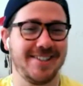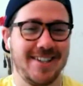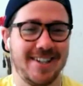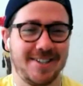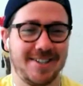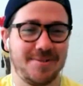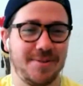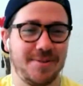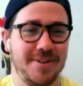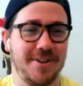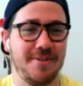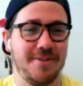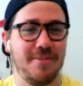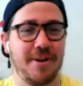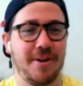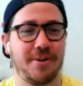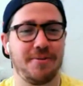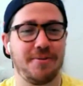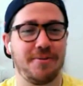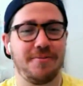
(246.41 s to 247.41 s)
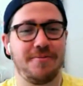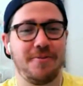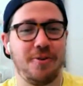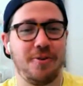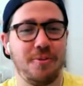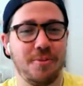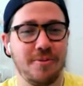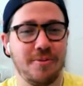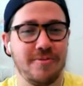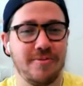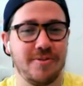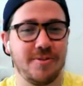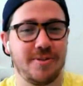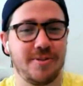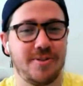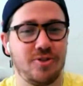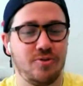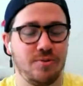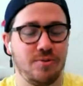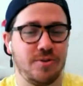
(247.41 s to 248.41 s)
next one here: Michael Fulmer versus
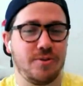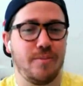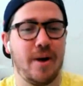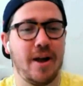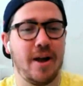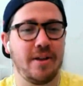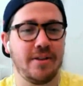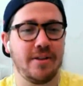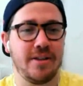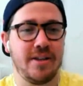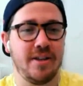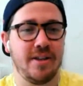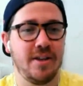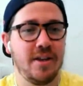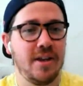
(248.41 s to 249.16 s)
Drew Smyly.